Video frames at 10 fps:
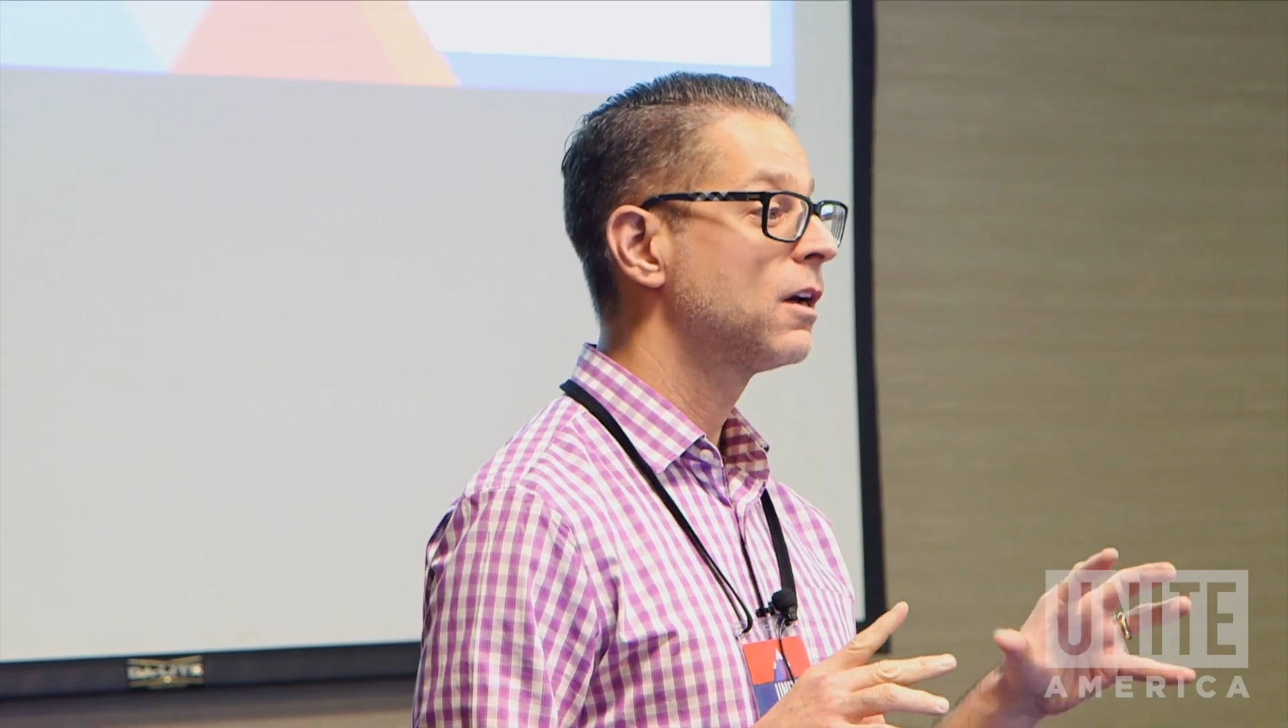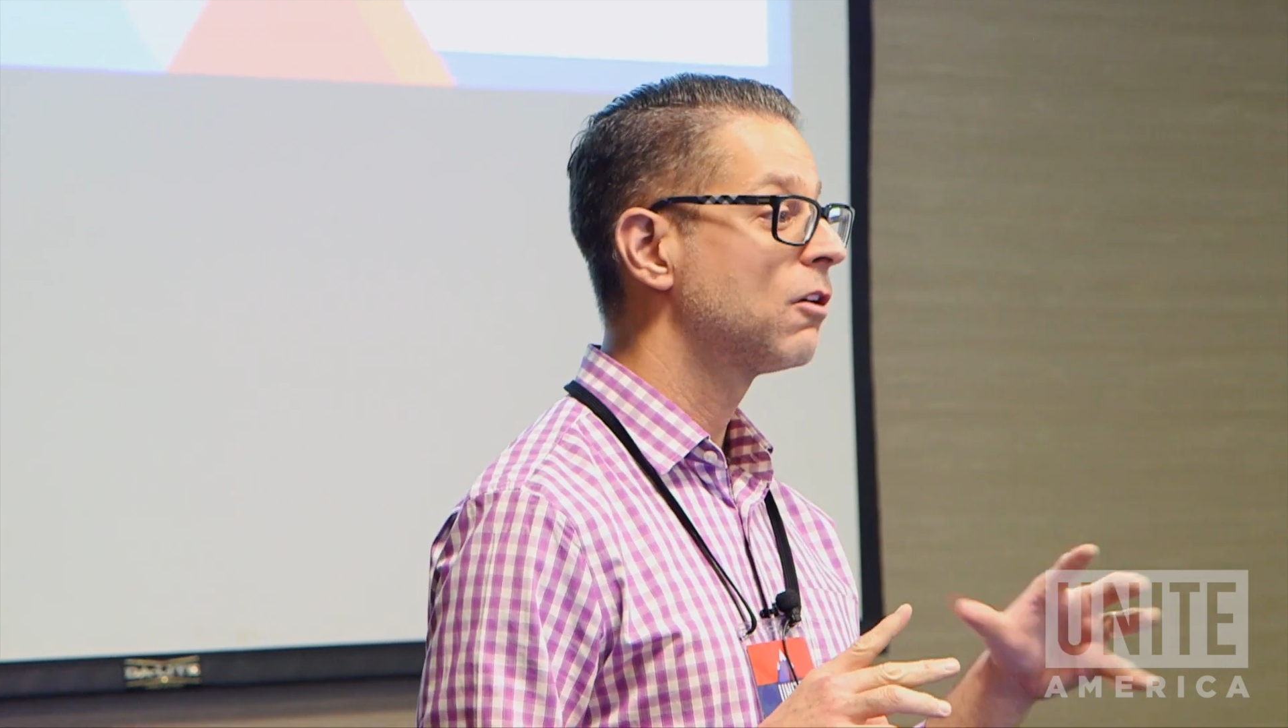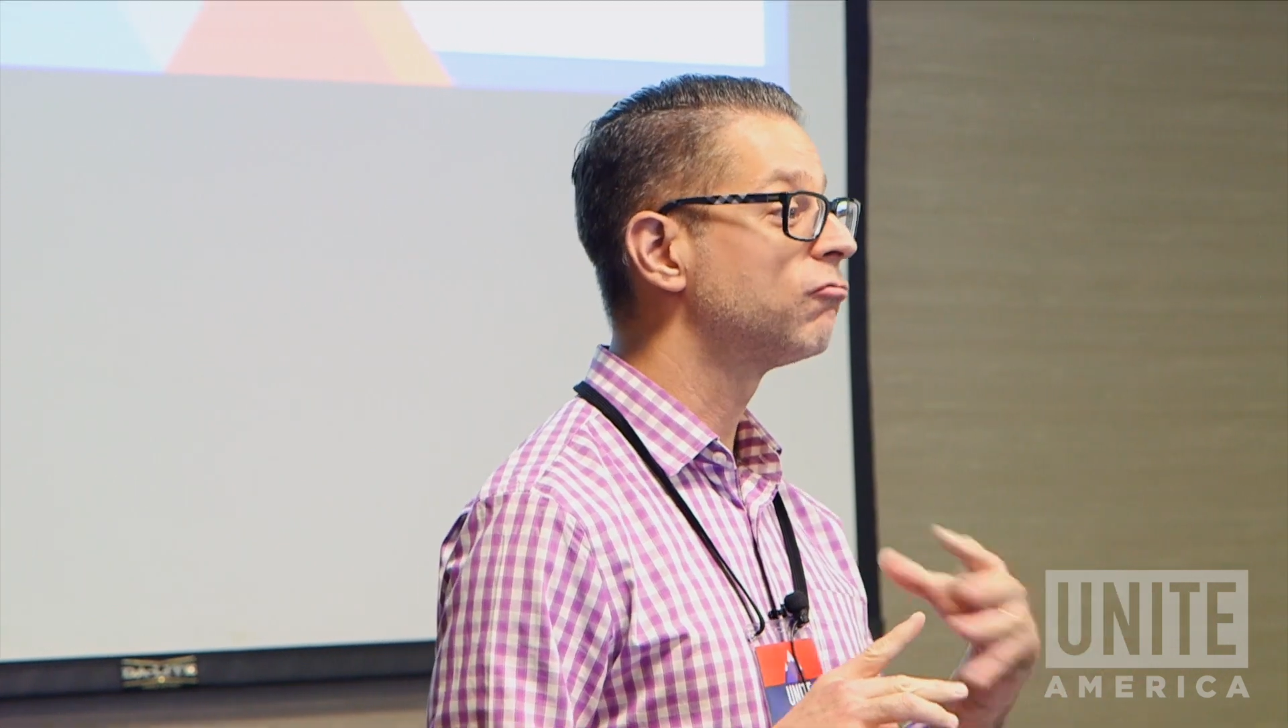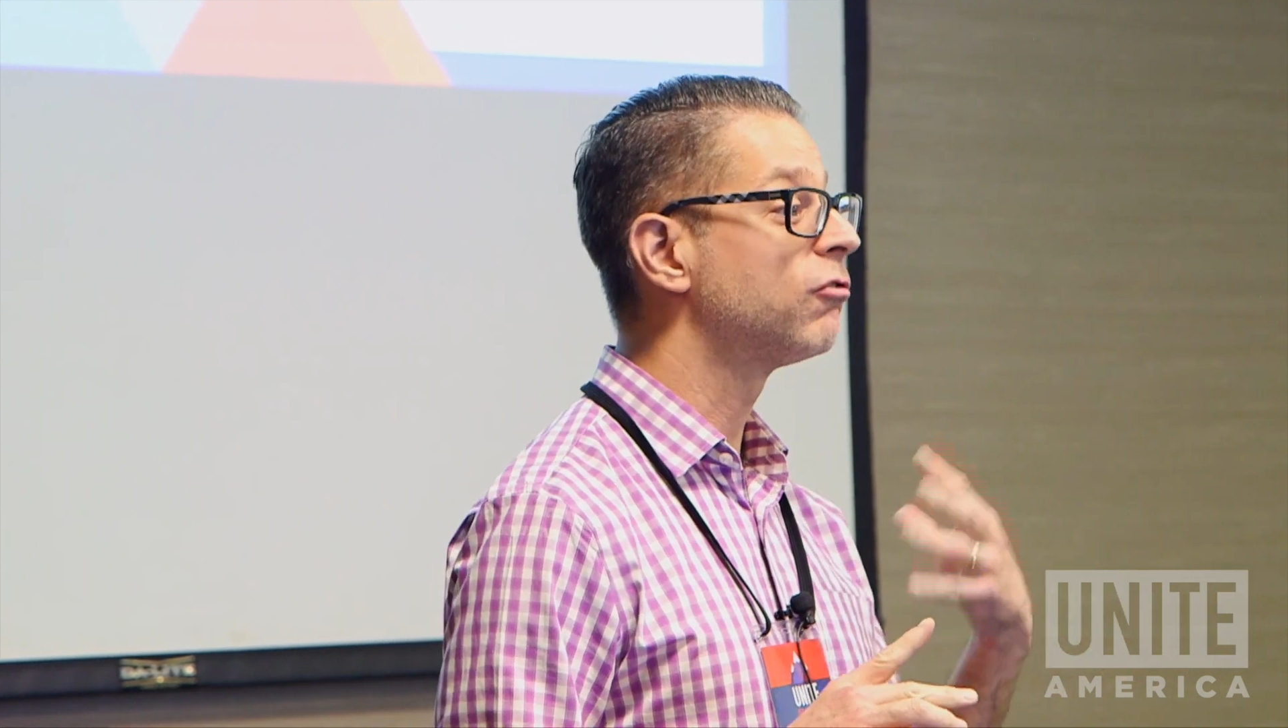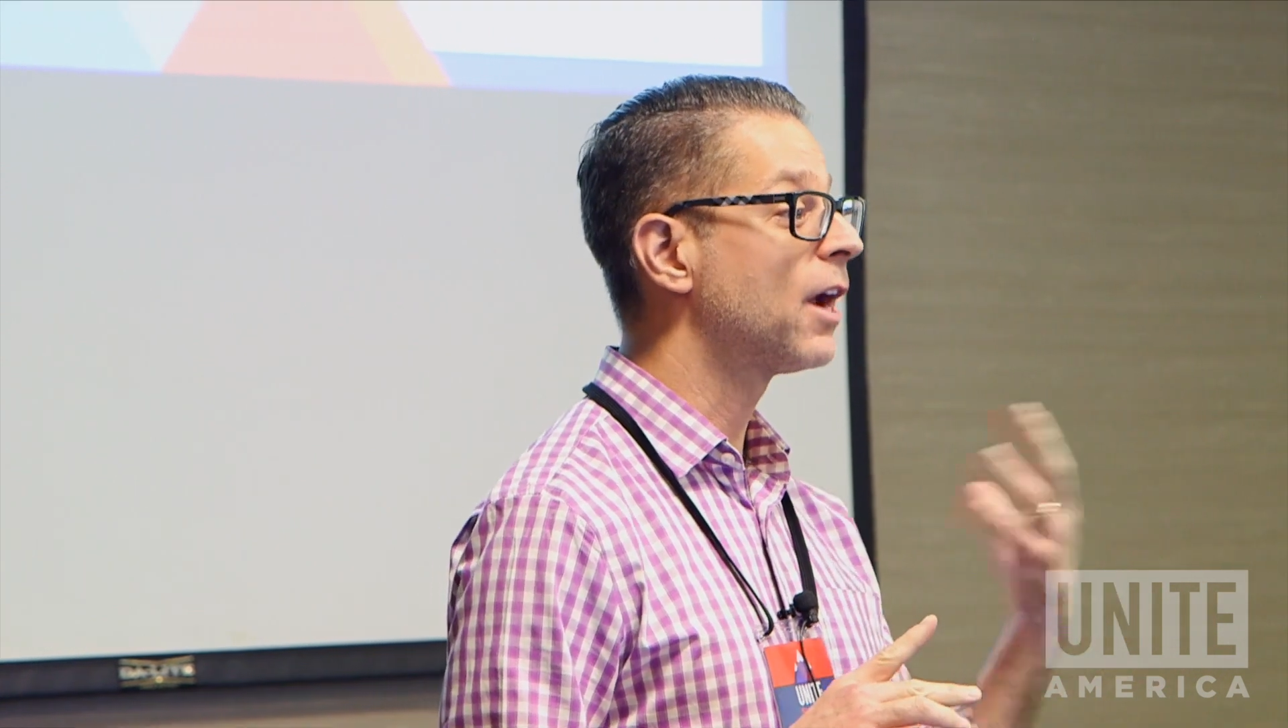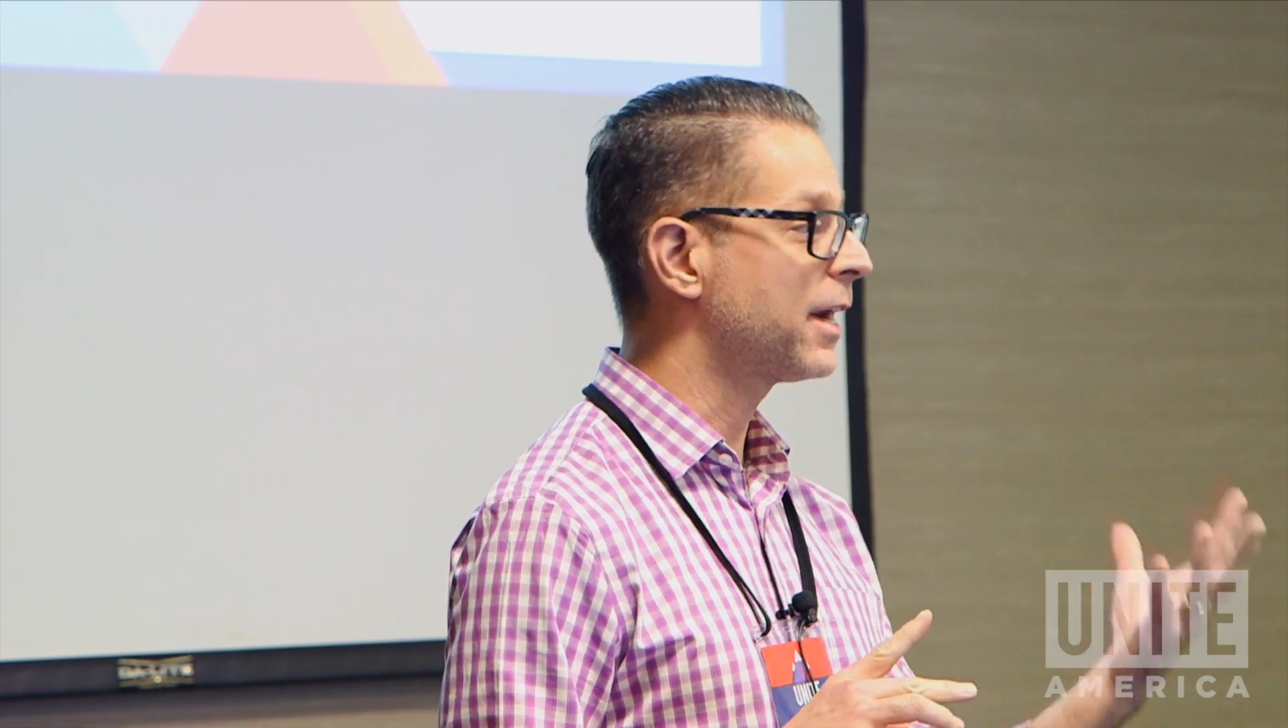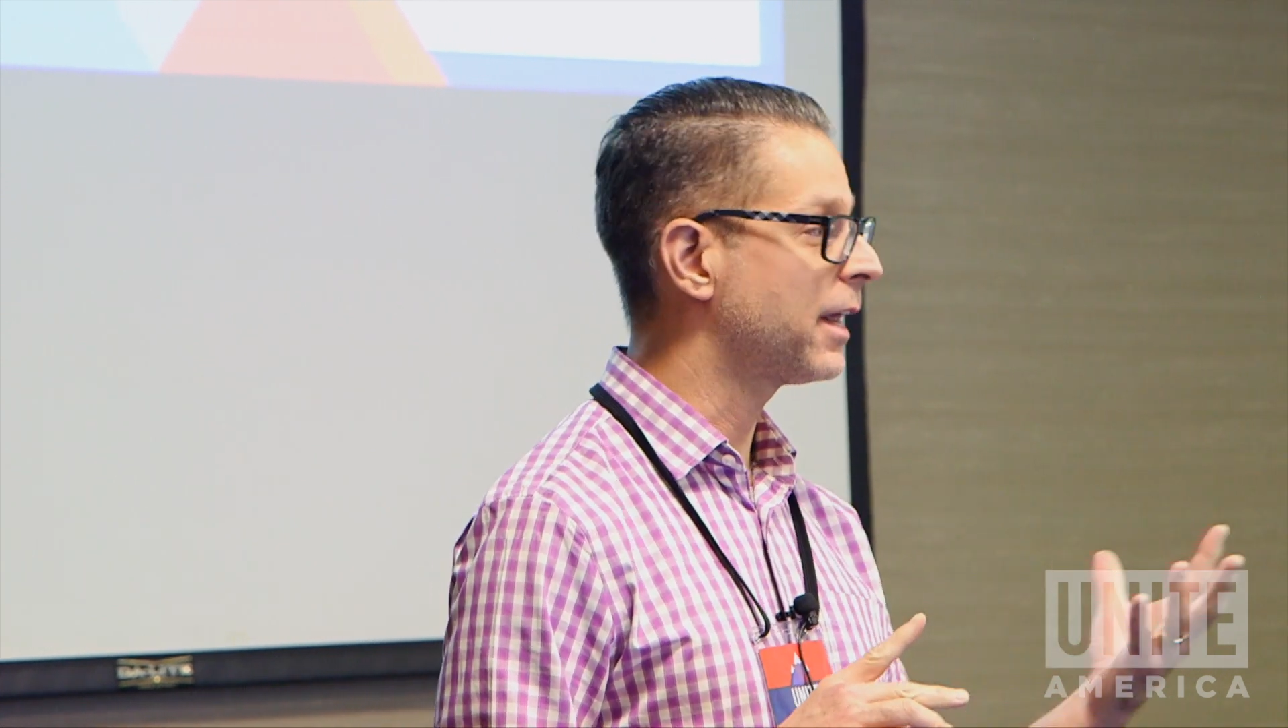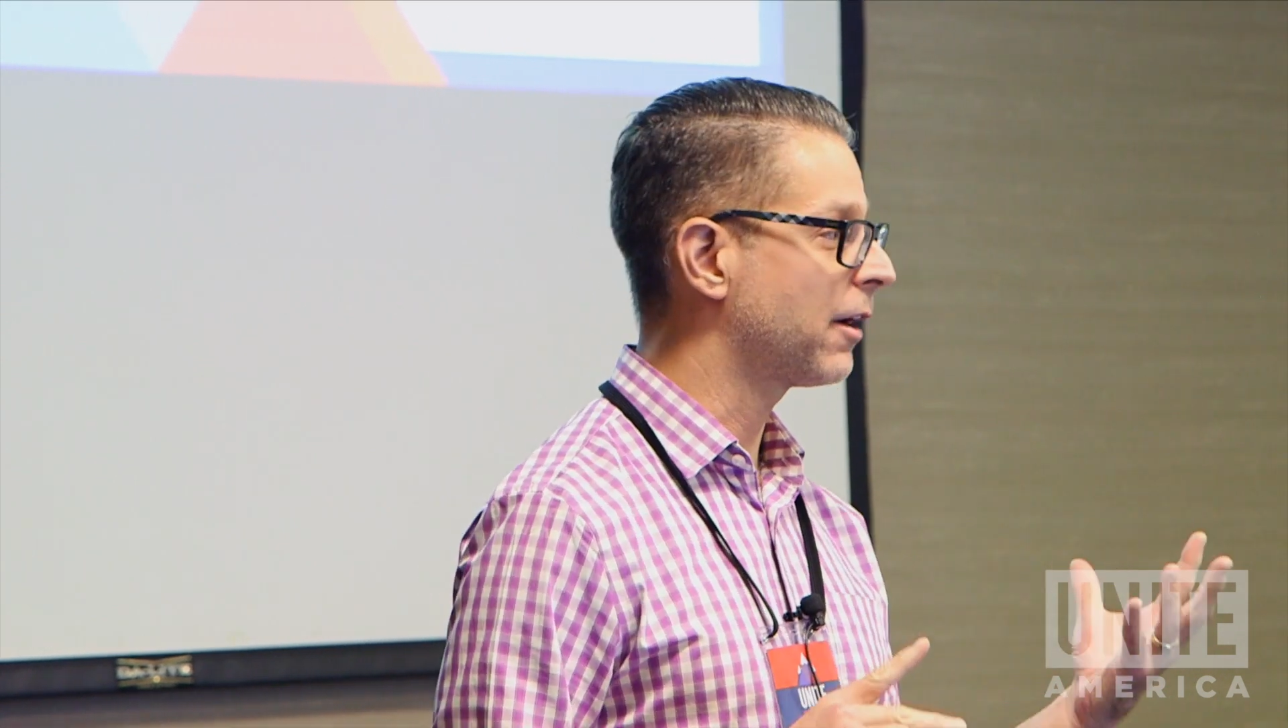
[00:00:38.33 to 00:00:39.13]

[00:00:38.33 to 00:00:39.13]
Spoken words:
red